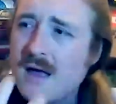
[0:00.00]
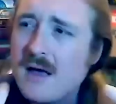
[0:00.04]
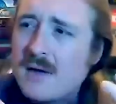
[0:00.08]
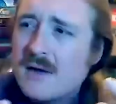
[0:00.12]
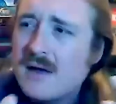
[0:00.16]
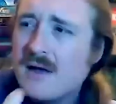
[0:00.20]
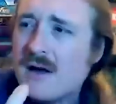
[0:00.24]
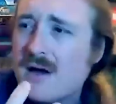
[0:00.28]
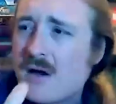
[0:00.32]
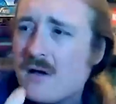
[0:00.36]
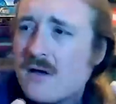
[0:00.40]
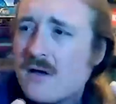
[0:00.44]

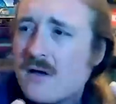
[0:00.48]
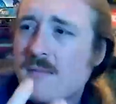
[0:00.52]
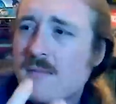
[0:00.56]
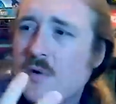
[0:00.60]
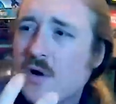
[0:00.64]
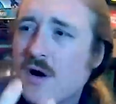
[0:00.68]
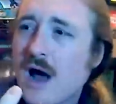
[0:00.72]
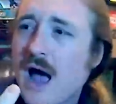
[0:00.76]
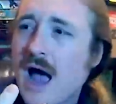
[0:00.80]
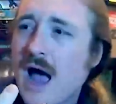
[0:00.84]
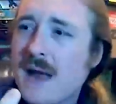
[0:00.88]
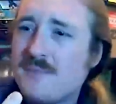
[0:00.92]
that
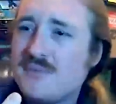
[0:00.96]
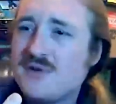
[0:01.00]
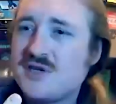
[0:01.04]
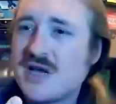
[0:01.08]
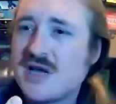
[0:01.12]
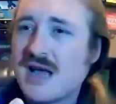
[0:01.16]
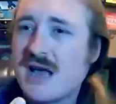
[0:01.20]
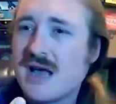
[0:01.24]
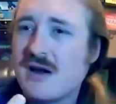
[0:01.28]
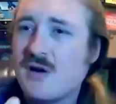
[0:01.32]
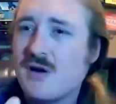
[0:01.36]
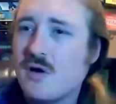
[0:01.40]
more hype
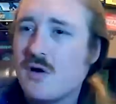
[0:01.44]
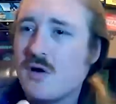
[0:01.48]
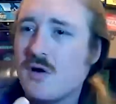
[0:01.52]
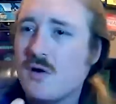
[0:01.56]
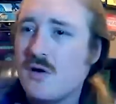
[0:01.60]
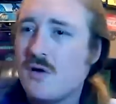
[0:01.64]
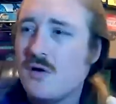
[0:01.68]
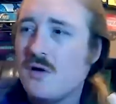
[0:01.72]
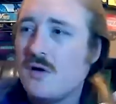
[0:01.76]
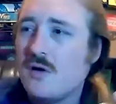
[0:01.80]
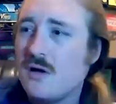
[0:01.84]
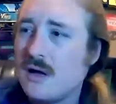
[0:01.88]

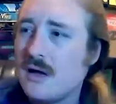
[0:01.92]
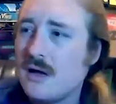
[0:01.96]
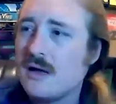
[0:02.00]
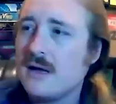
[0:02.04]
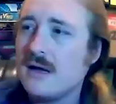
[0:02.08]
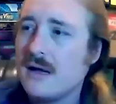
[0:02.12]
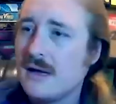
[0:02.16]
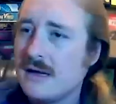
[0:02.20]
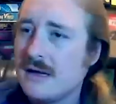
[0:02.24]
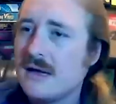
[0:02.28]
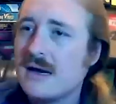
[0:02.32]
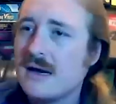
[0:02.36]
channel,
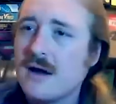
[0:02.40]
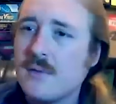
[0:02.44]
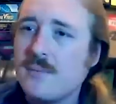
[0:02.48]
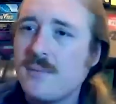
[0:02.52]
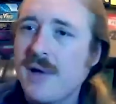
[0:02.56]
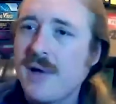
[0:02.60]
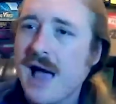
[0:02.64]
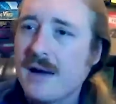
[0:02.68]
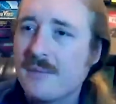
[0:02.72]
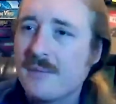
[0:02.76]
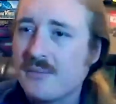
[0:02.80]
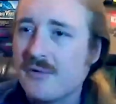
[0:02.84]

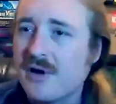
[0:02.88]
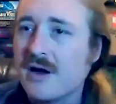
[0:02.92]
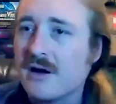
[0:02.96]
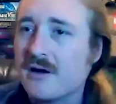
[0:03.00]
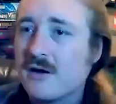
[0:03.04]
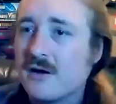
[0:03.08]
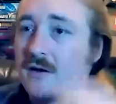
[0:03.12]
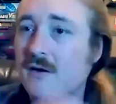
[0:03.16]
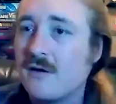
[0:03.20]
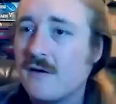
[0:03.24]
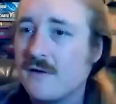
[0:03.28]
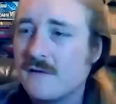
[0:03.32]
pack
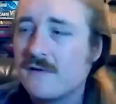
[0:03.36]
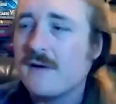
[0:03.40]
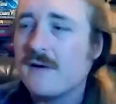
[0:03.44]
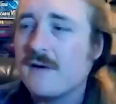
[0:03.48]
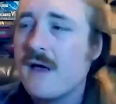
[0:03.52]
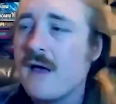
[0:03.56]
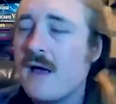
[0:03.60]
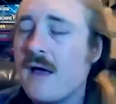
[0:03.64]
breakers.